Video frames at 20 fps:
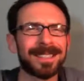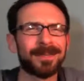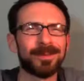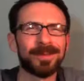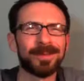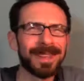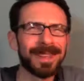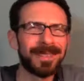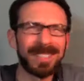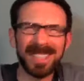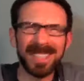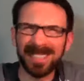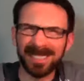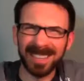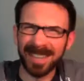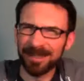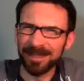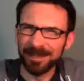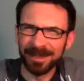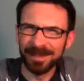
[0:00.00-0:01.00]
we're gonna have to get a
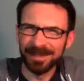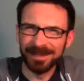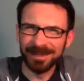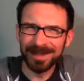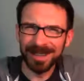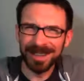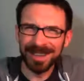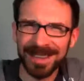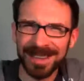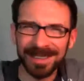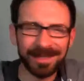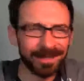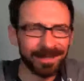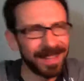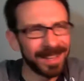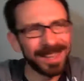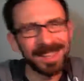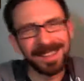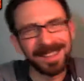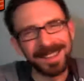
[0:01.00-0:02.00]
lecture of some kind of,
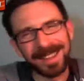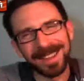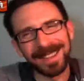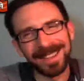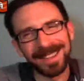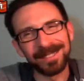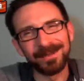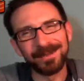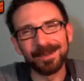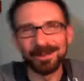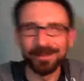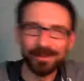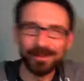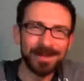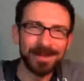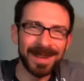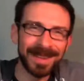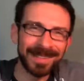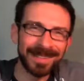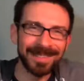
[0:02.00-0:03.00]
hey guys, we're
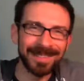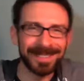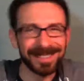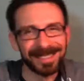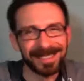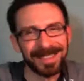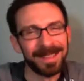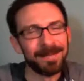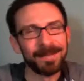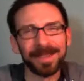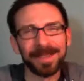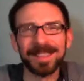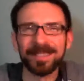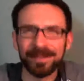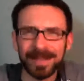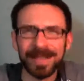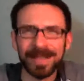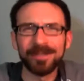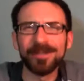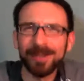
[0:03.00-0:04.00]
roommates and
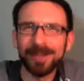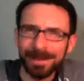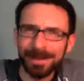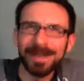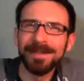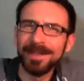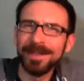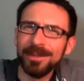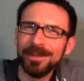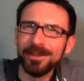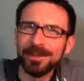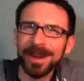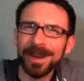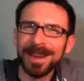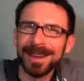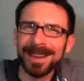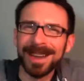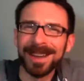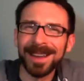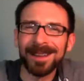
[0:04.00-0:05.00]
this lecture I'm giving you
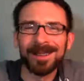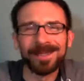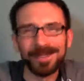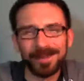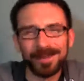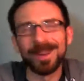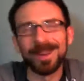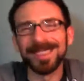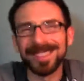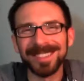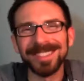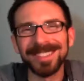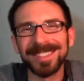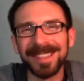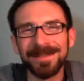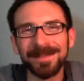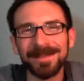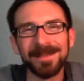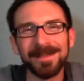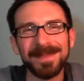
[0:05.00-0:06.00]
right now, you want this
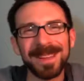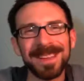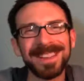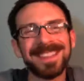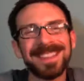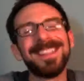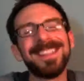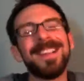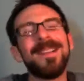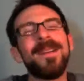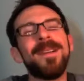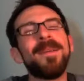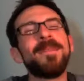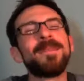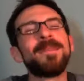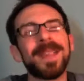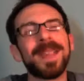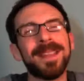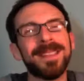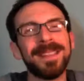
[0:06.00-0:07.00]
again from Mandy?
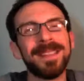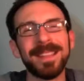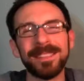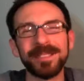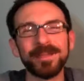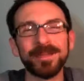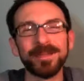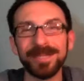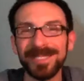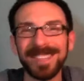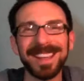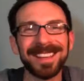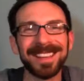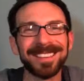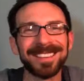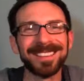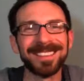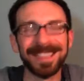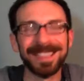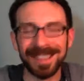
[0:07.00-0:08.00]
And the answer was
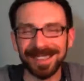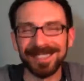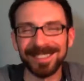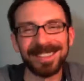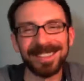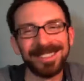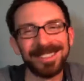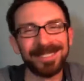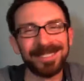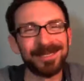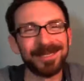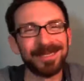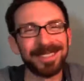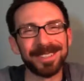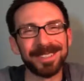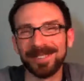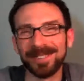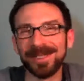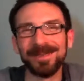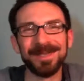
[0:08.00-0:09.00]
yes. Yes, I do.
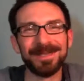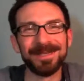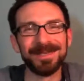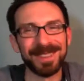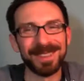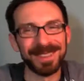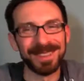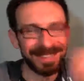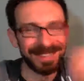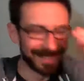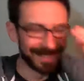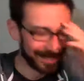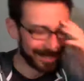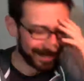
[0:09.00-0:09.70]
It's gonna be fun.